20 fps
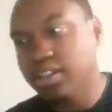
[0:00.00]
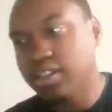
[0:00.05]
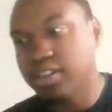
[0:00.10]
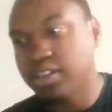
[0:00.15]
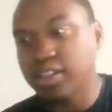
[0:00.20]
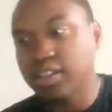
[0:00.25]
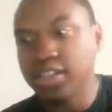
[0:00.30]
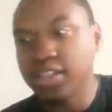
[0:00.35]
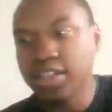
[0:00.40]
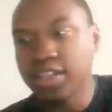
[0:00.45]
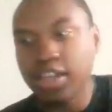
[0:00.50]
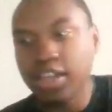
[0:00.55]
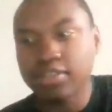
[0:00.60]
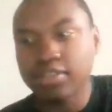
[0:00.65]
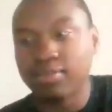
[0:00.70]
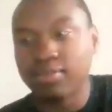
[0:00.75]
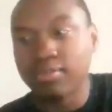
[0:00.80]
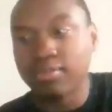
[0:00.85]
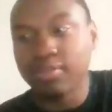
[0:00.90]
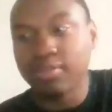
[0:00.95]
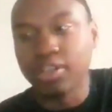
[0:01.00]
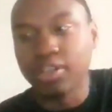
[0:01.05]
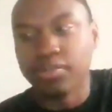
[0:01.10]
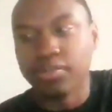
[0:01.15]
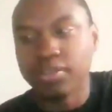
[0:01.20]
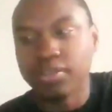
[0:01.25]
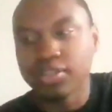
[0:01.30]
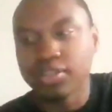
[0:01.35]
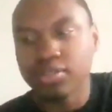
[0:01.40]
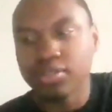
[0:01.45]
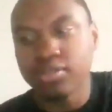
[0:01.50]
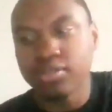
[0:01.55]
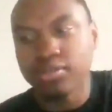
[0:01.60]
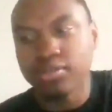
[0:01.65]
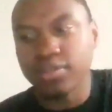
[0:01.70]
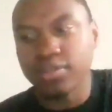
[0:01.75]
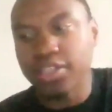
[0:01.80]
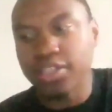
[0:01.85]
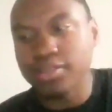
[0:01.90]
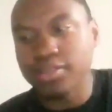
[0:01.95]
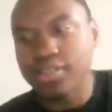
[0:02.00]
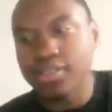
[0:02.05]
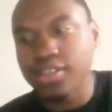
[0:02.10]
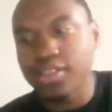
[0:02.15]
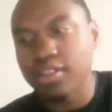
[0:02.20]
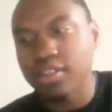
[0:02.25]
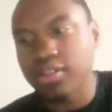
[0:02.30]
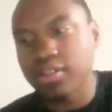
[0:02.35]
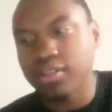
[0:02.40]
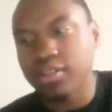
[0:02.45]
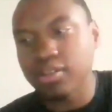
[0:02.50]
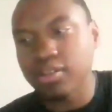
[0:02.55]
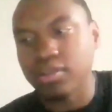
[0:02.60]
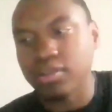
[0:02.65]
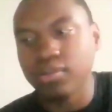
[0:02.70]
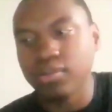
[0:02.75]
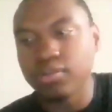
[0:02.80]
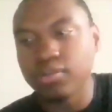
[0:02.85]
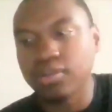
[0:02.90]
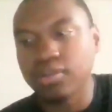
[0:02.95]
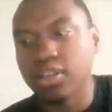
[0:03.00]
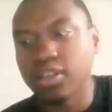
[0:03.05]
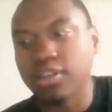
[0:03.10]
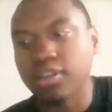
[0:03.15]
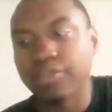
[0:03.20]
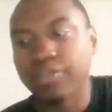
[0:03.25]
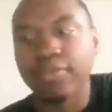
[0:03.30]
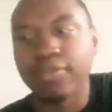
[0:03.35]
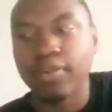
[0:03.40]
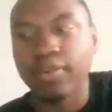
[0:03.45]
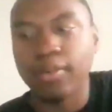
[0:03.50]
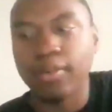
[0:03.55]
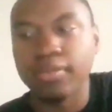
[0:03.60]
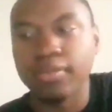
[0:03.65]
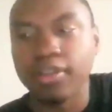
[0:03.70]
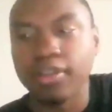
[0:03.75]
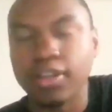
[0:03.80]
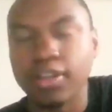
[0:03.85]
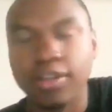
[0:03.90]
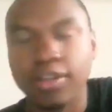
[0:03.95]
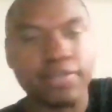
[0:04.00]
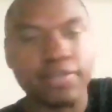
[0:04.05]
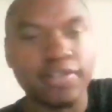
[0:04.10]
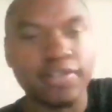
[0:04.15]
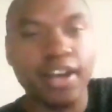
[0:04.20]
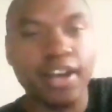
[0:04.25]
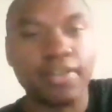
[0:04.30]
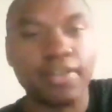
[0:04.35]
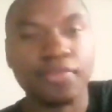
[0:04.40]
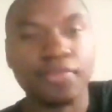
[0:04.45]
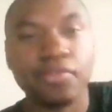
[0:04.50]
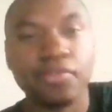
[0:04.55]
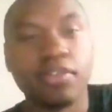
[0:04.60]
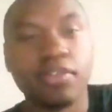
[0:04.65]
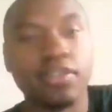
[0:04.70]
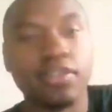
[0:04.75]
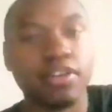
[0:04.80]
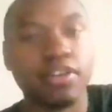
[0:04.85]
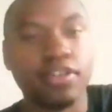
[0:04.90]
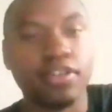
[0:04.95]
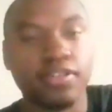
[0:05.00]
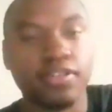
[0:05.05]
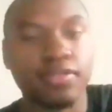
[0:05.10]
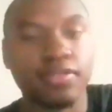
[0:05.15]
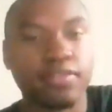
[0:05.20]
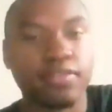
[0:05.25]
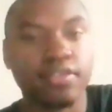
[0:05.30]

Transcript: he got some real ones too. When he said, "Do things from love, not for love."